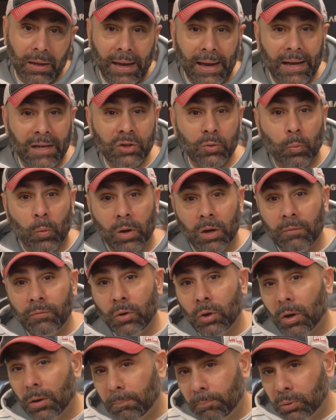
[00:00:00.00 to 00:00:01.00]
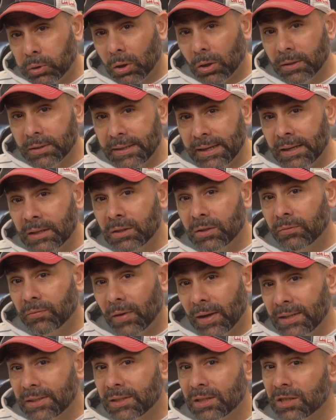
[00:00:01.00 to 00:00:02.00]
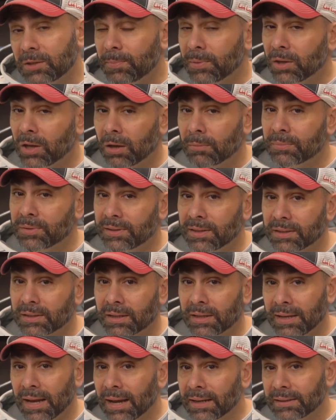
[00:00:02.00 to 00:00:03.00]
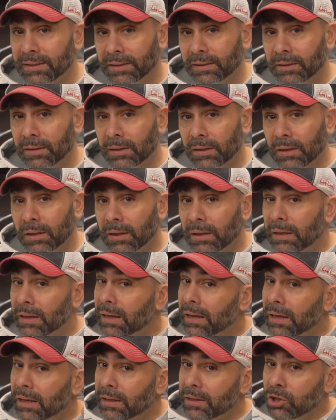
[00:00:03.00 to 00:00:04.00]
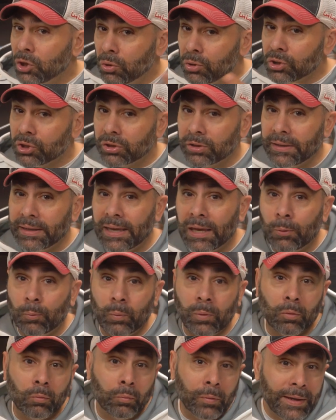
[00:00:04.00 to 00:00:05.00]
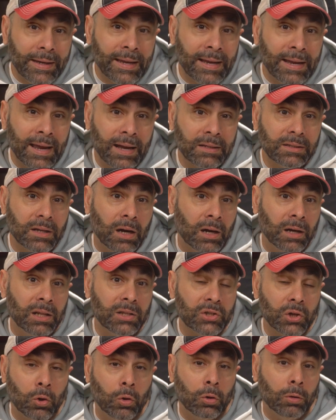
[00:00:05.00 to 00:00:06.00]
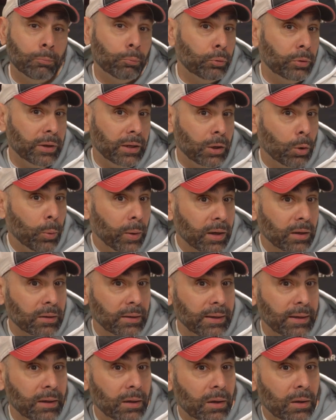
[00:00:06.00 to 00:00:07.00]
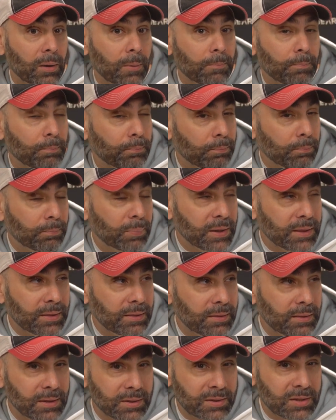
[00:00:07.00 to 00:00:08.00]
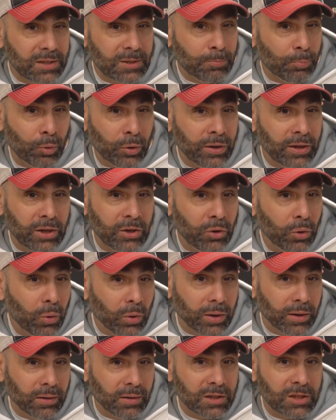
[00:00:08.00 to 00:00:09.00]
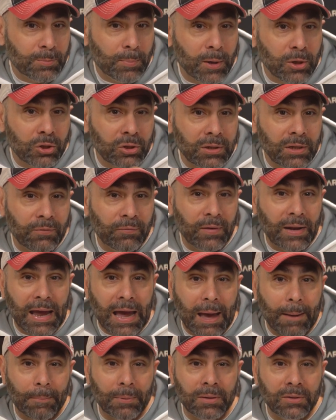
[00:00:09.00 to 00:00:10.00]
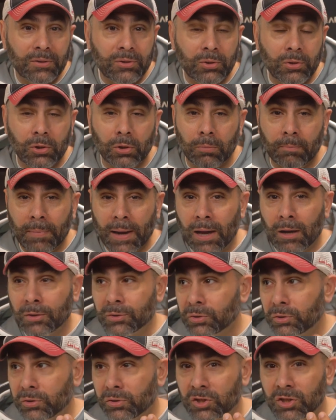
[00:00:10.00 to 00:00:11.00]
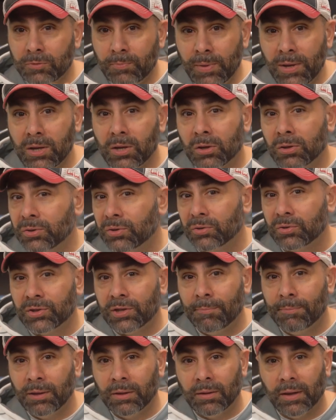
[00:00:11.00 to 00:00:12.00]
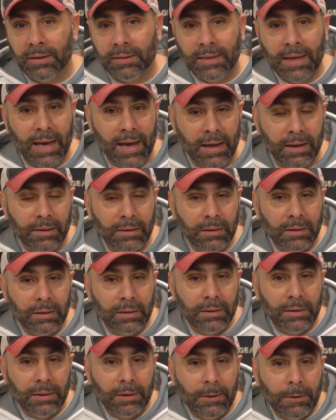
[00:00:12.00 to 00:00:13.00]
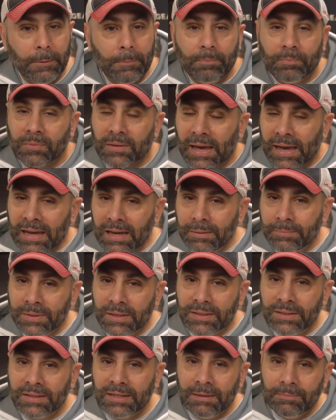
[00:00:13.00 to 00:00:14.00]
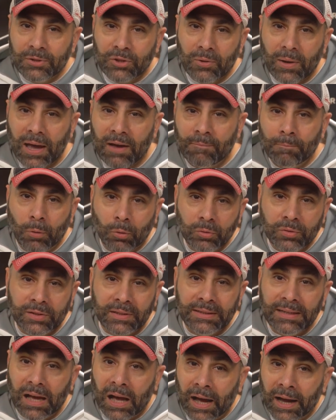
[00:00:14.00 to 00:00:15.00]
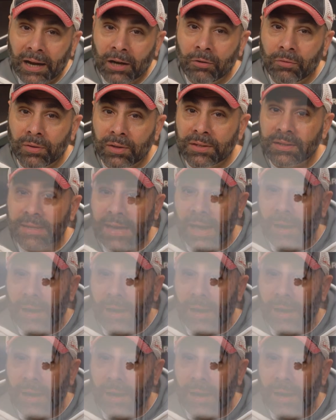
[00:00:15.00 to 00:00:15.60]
as one of your plugged in devices becomes disconnected. Usually it will reconnect on its own pretty quickly, but this is pretty annoying, especially if it happens to your mouse or your speakers or something like that. AMD seems to have mostly ironed this